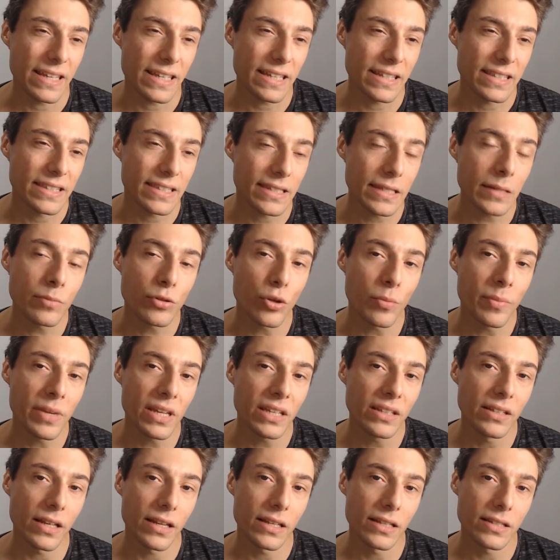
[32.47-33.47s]
It seems to
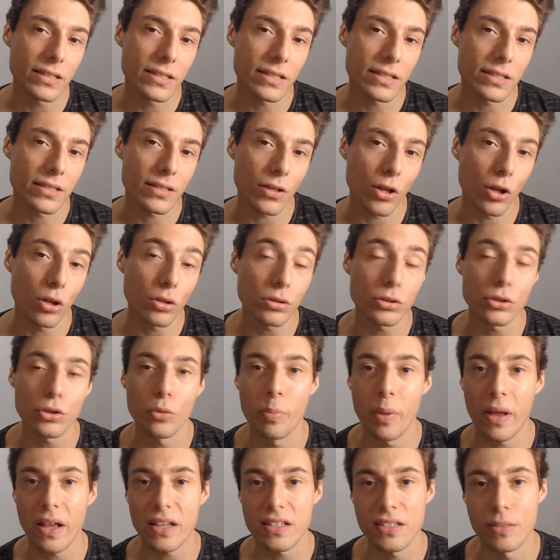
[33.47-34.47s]
me that it's
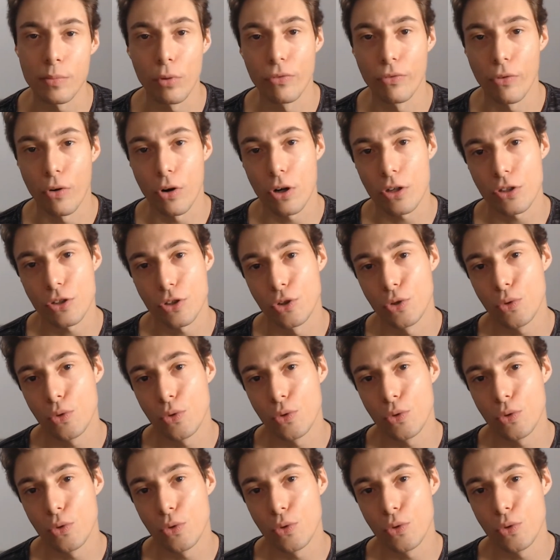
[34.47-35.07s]
also possible for us